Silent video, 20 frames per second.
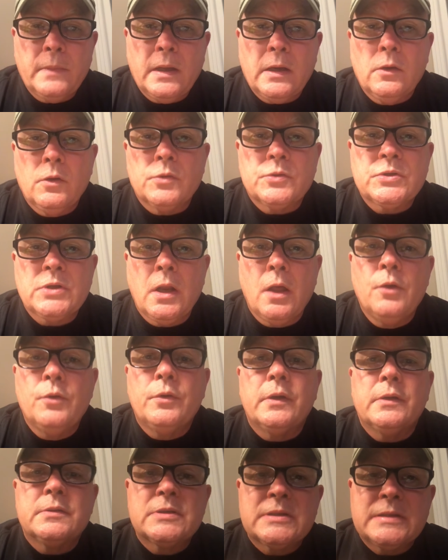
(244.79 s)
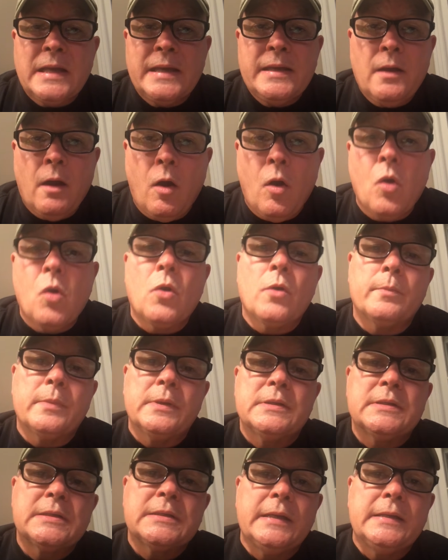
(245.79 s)
my little slogan, stay armed
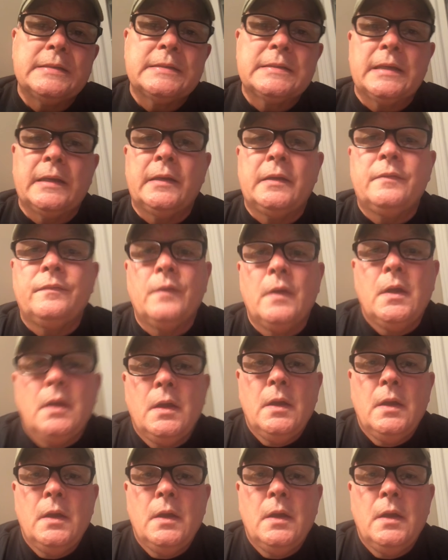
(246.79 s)
and stay safe.